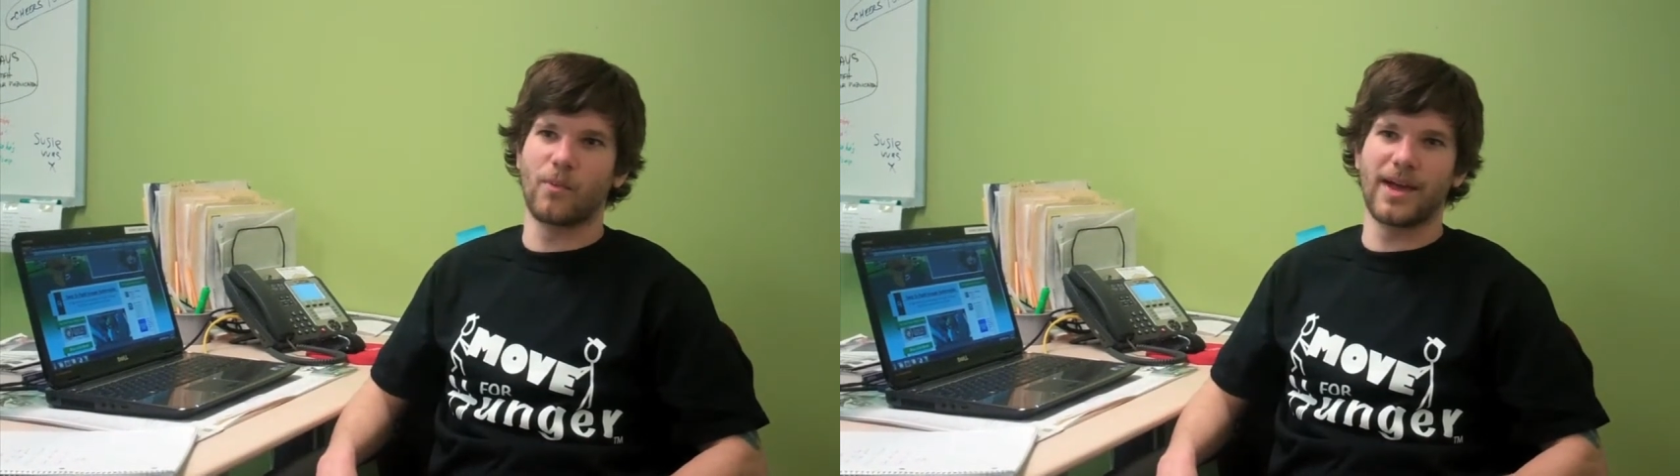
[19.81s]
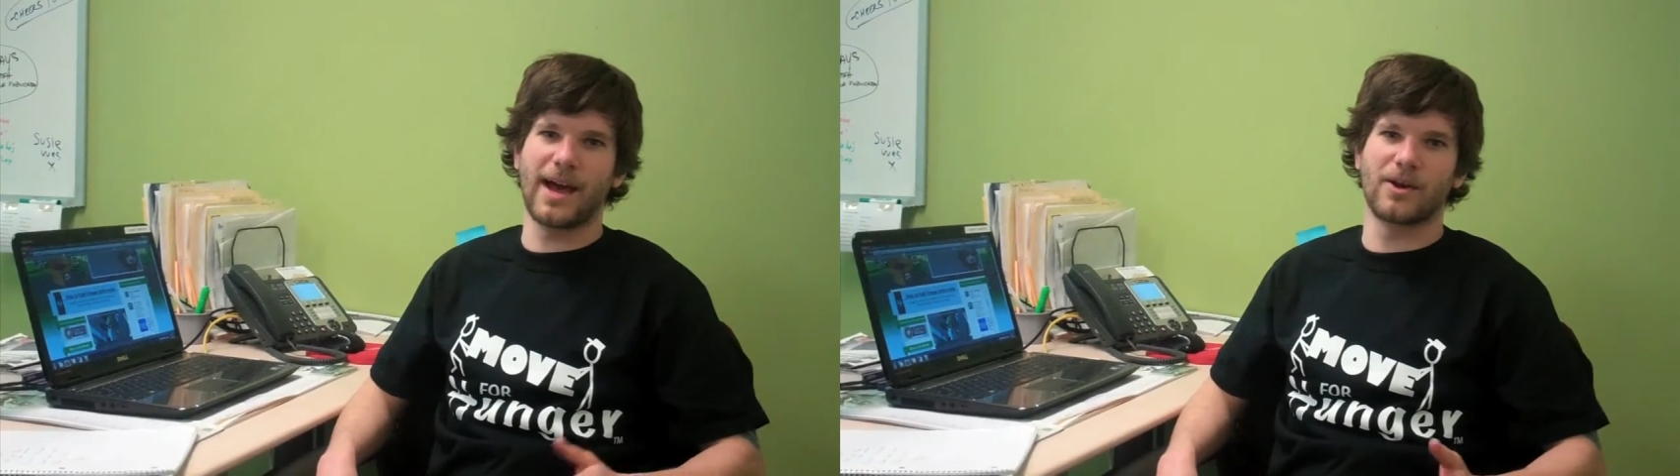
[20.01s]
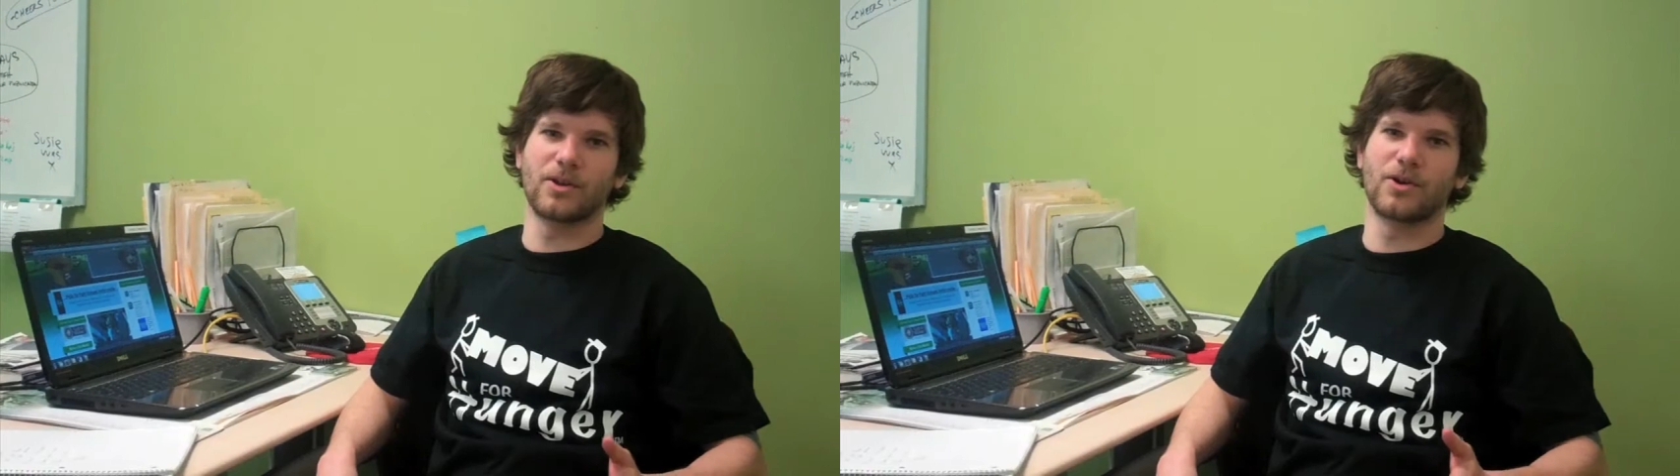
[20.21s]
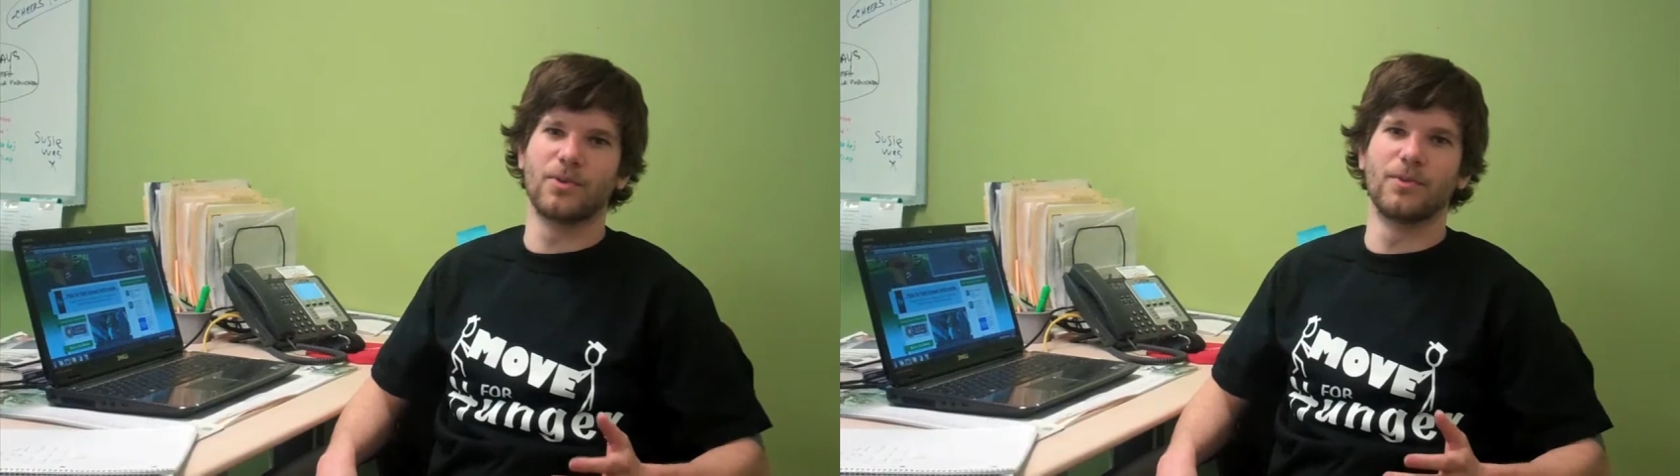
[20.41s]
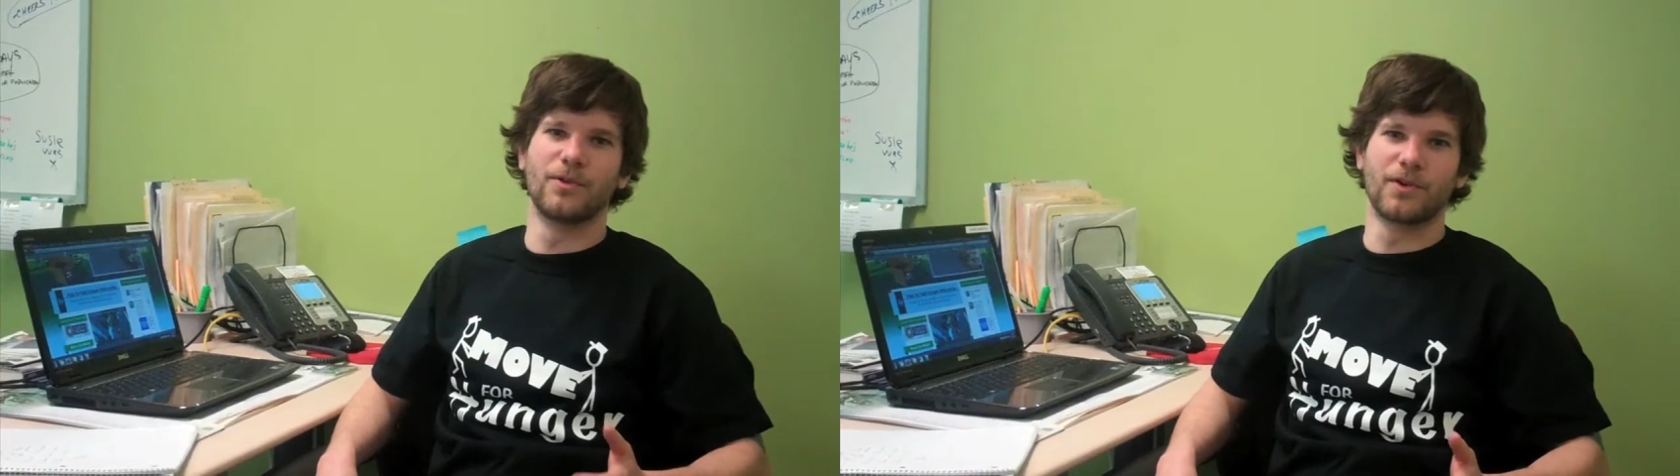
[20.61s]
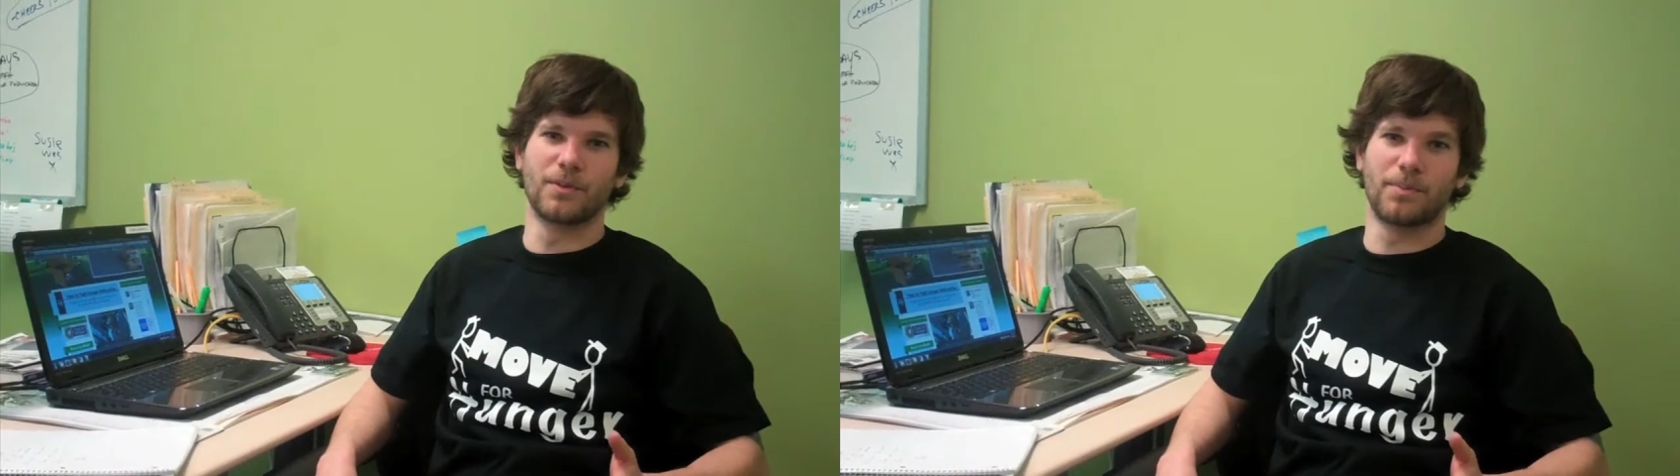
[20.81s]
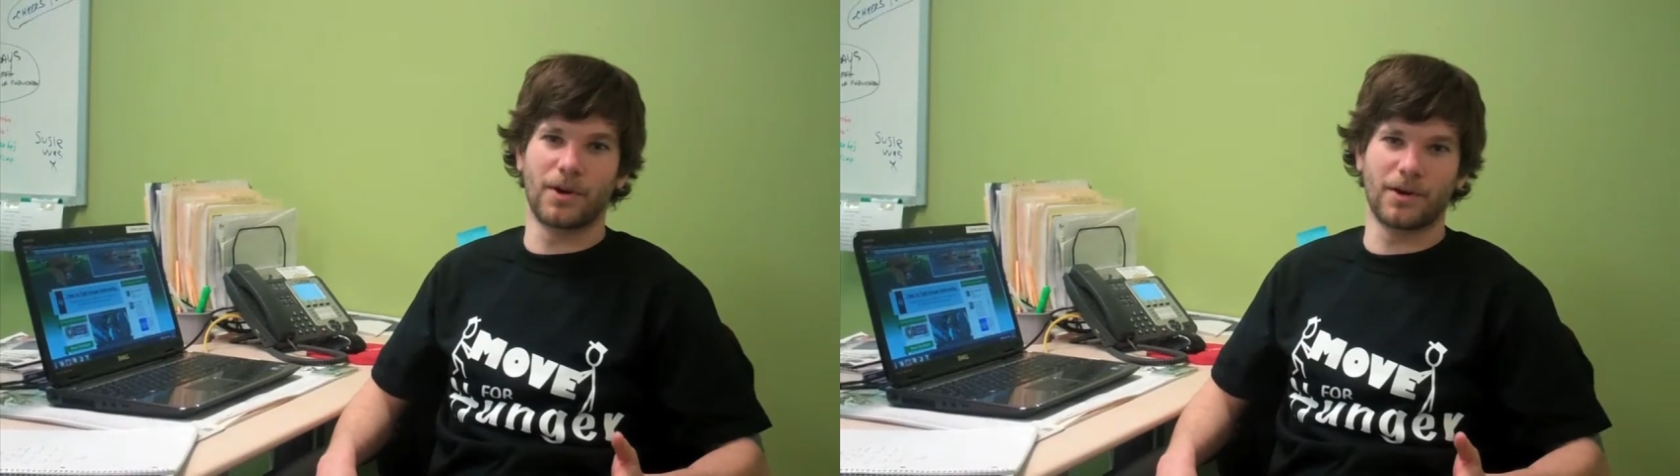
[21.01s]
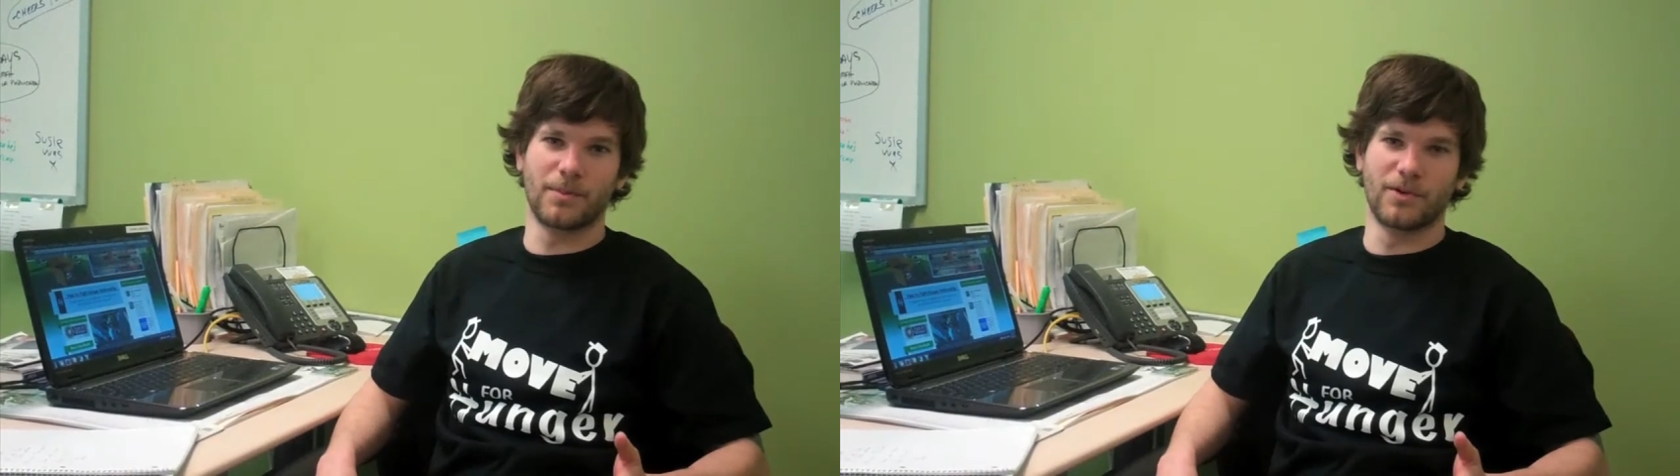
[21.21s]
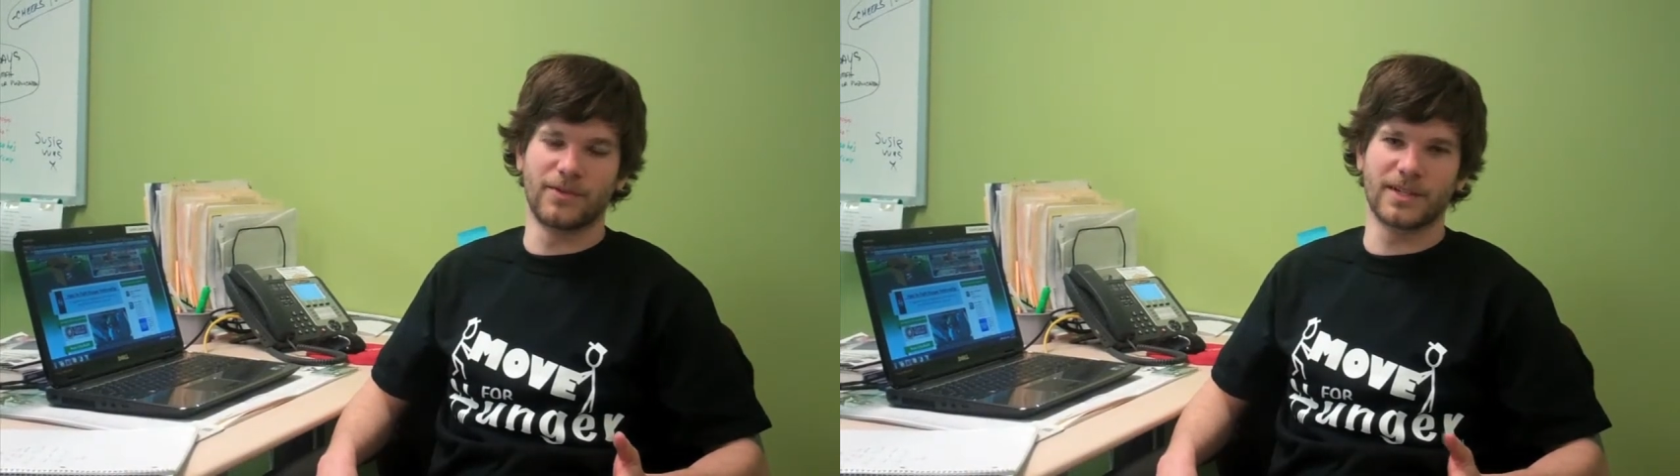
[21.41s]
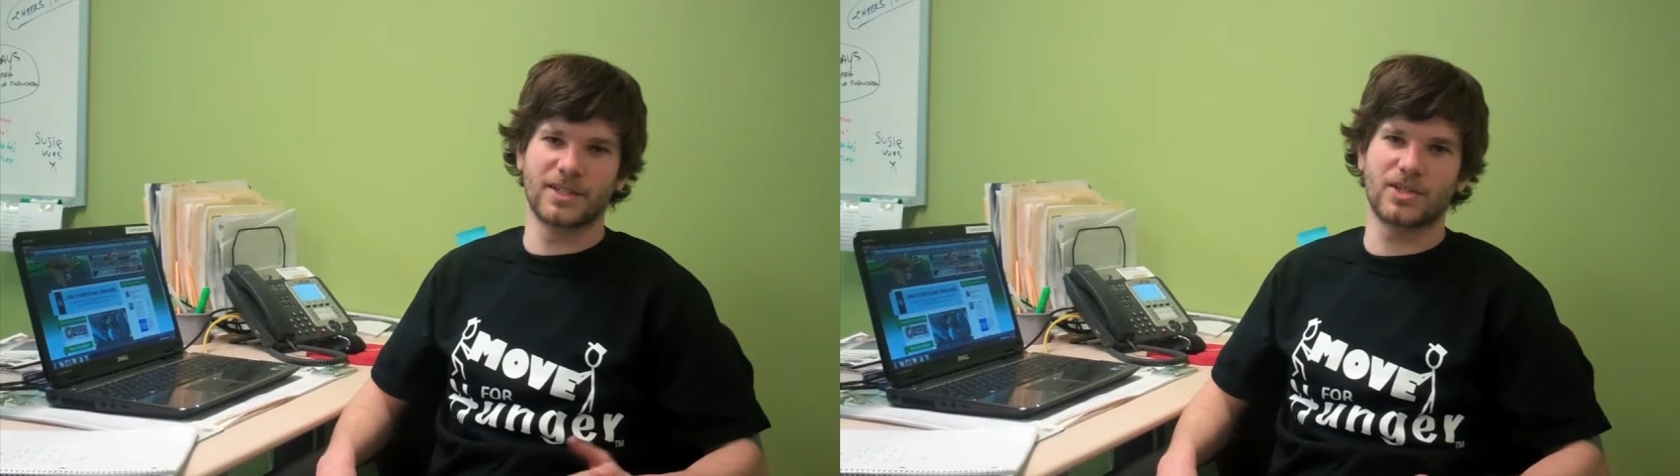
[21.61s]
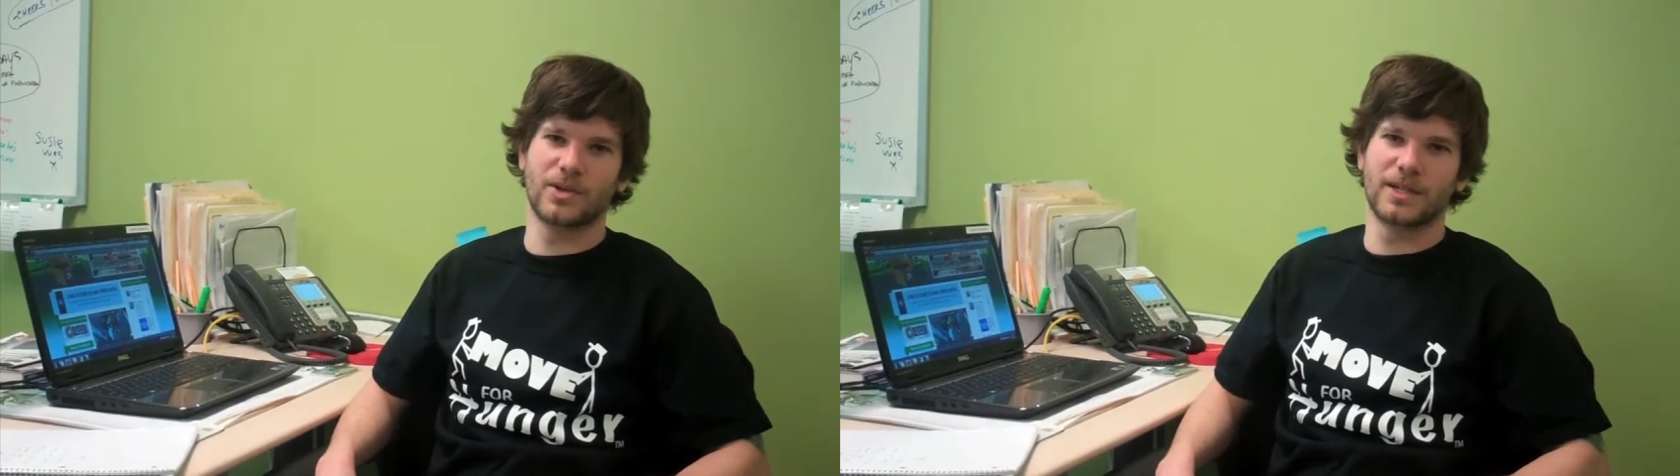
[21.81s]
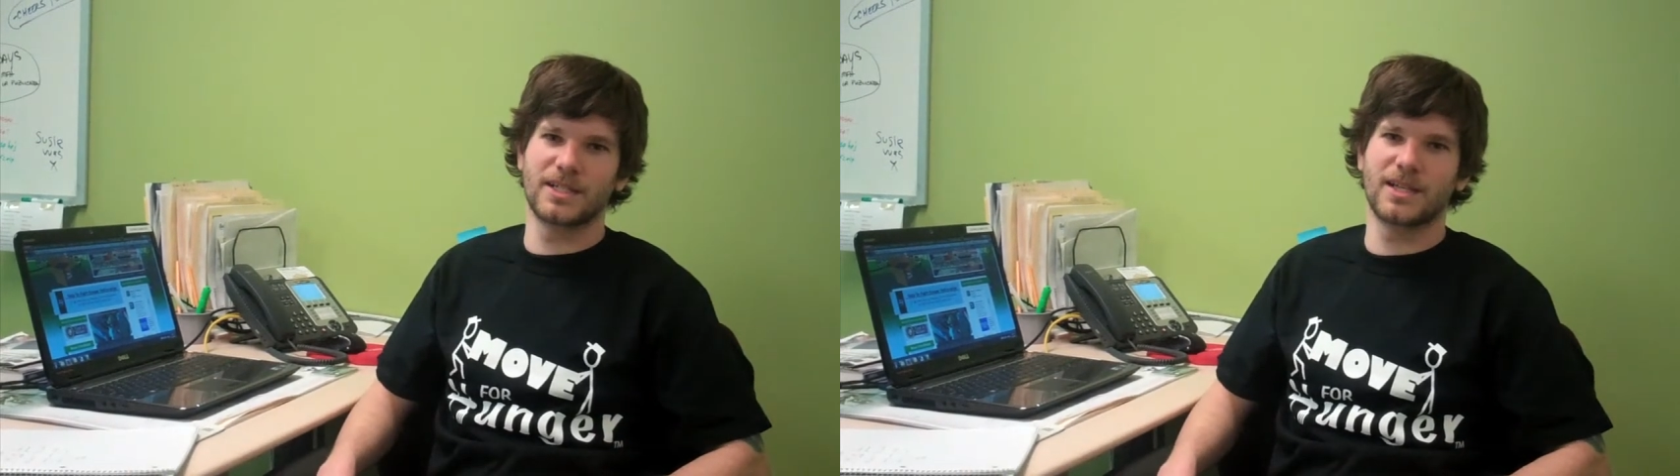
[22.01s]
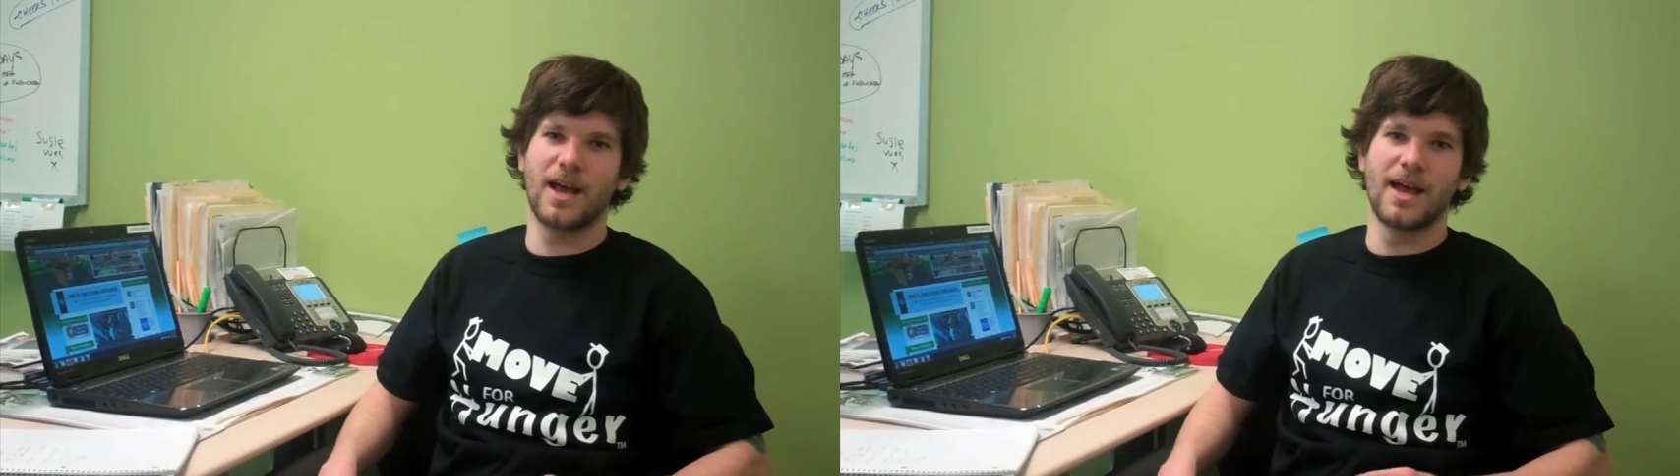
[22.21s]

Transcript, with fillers: We had our local mover, Berger Moving and Storage,